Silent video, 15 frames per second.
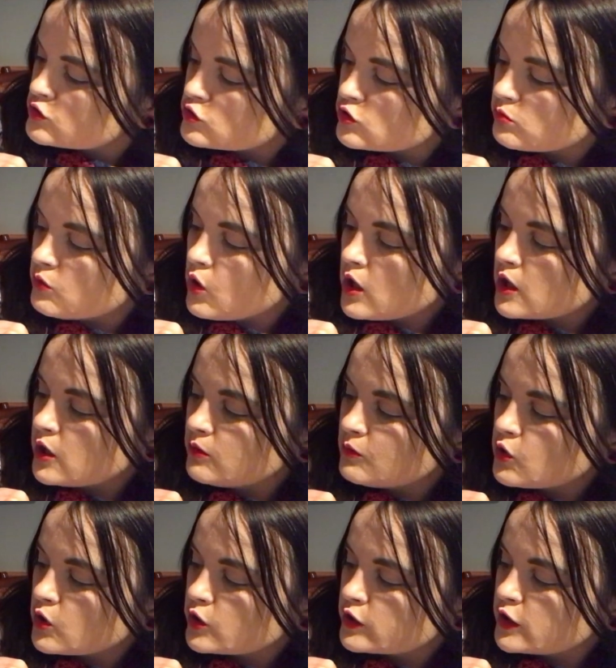Tomorrow
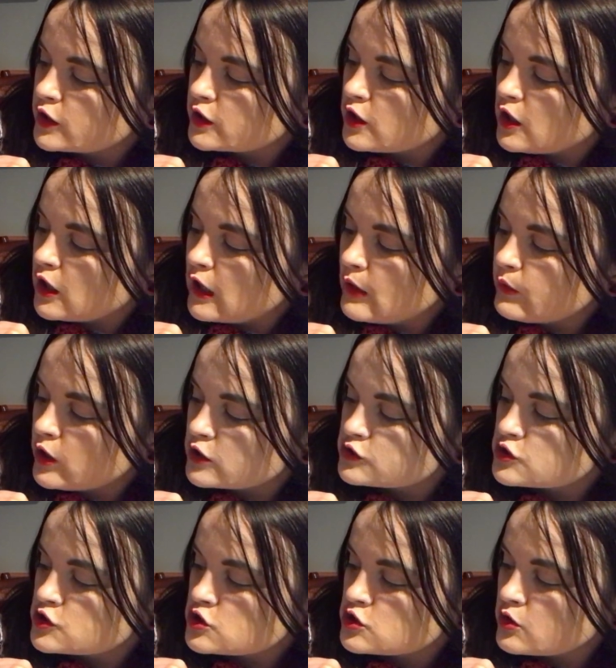morning, I want
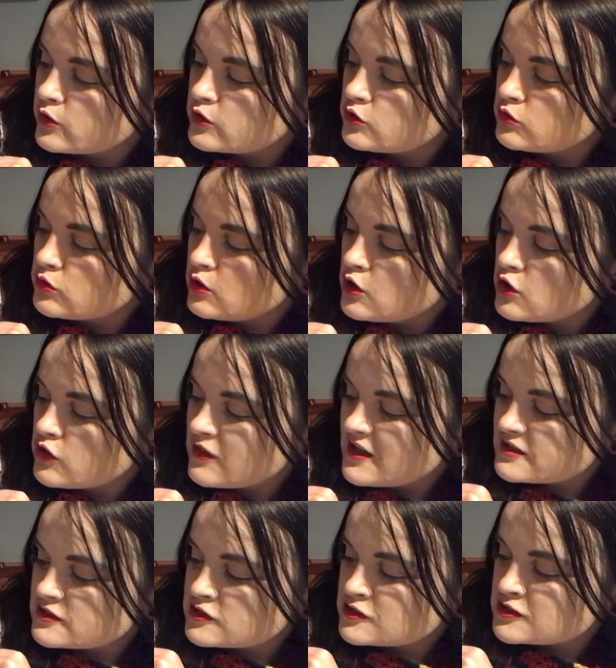to show you the
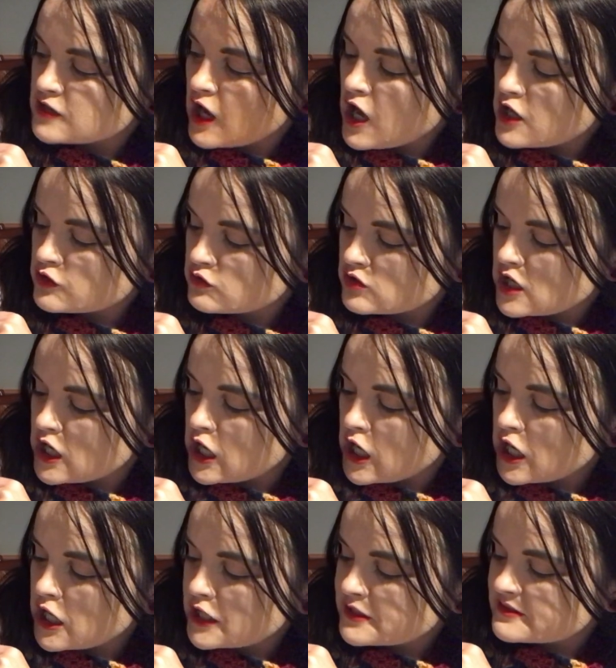
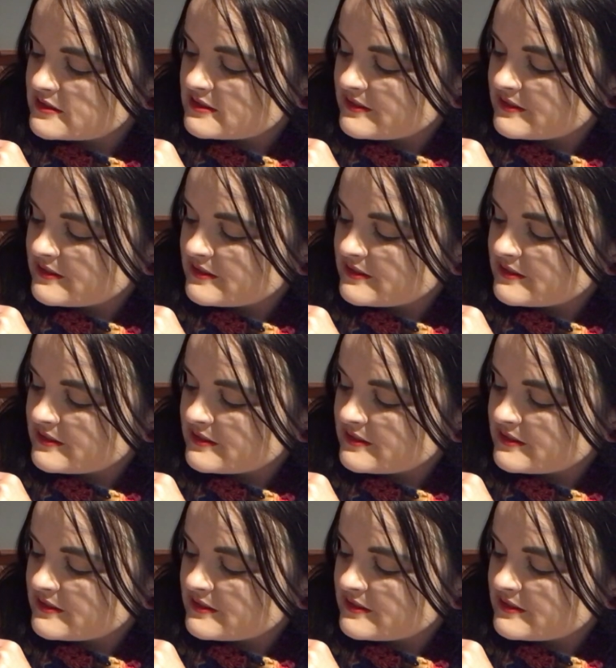sunrise.